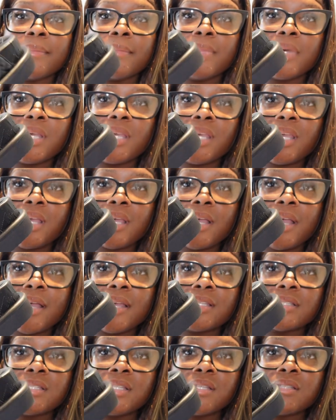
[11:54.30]
But yeah
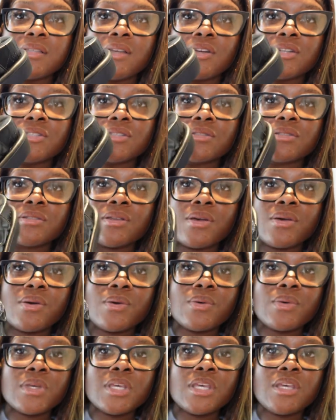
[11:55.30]
guys, these are
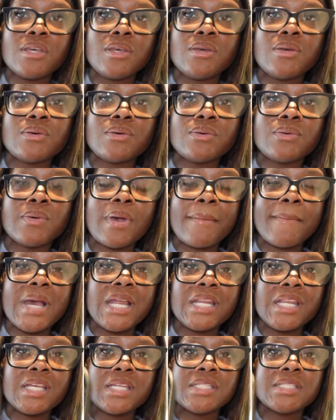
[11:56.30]
so cute. I'm
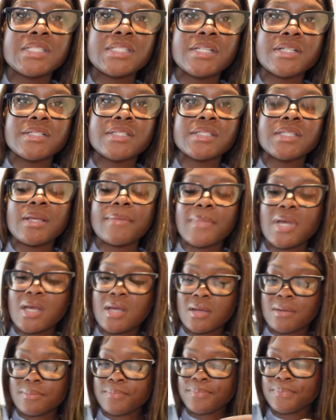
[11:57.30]
about to insert some
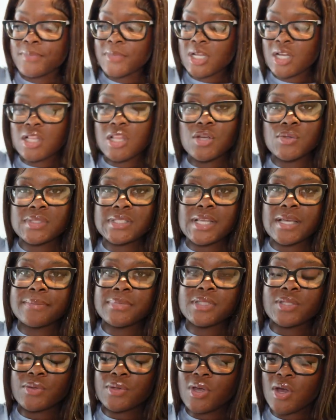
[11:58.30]
close-ups
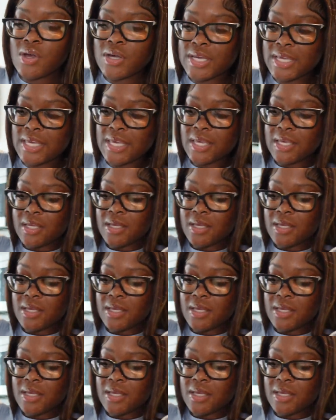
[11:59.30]
so y'all could get